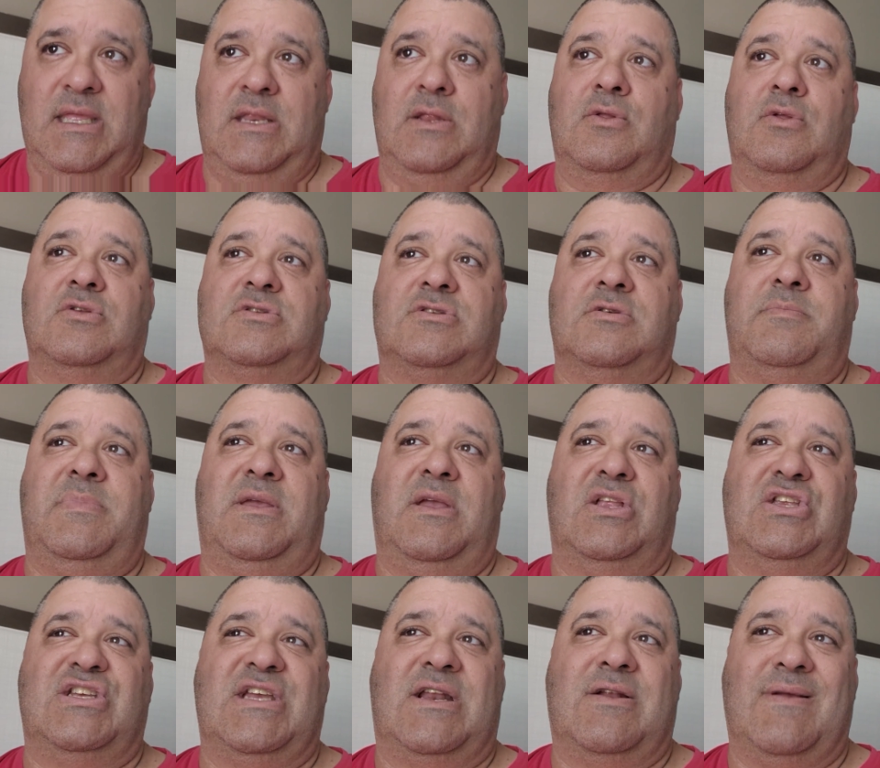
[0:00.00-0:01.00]
It'll also be
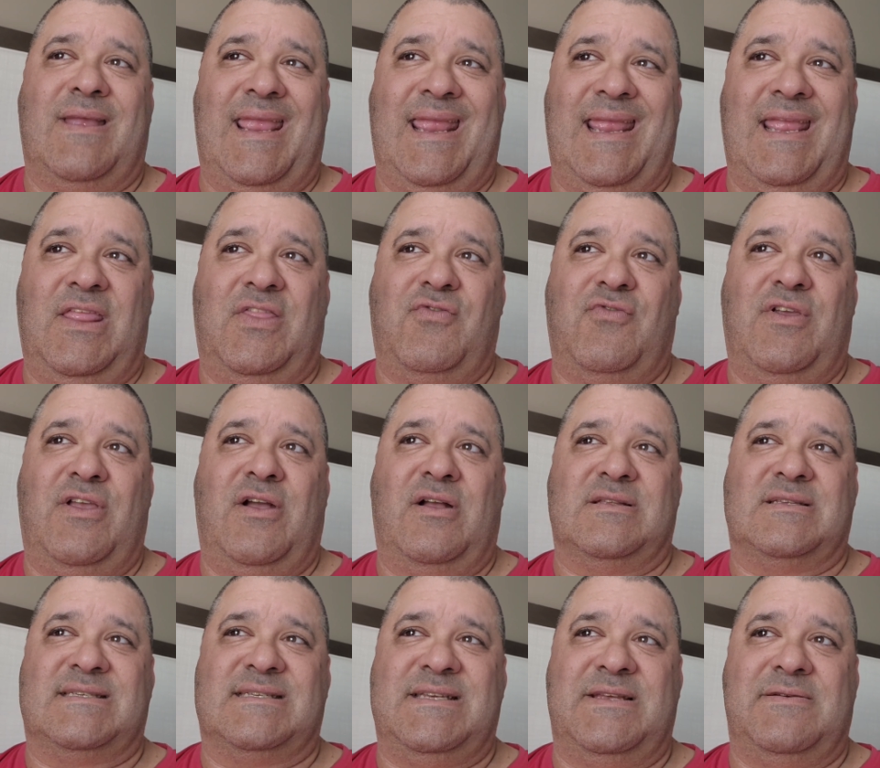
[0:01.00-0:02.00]
on channel 83
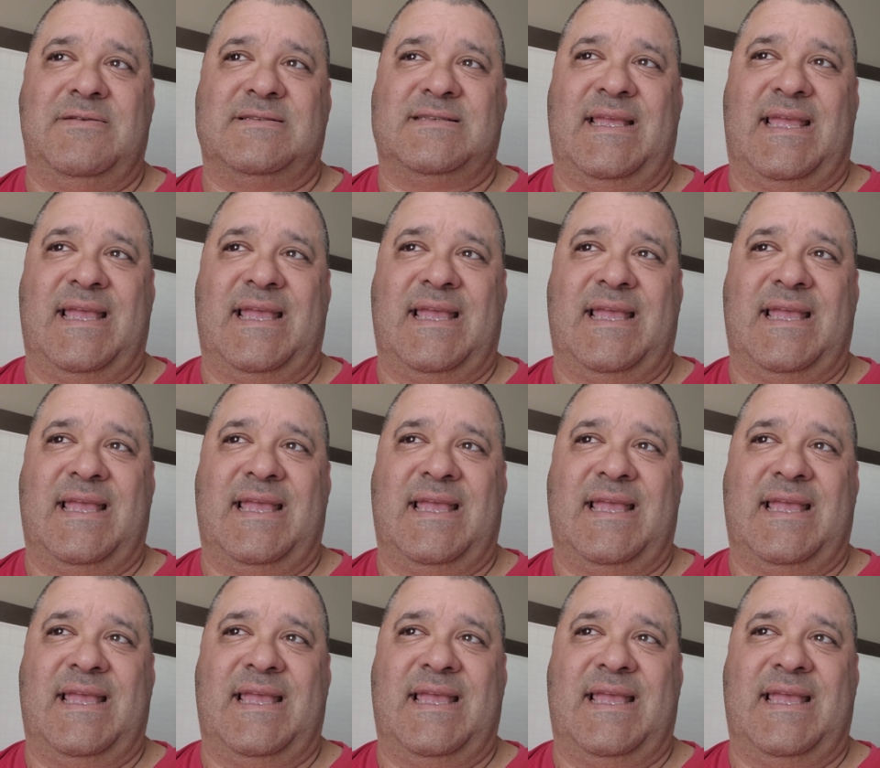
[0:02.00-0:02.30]
on Sirius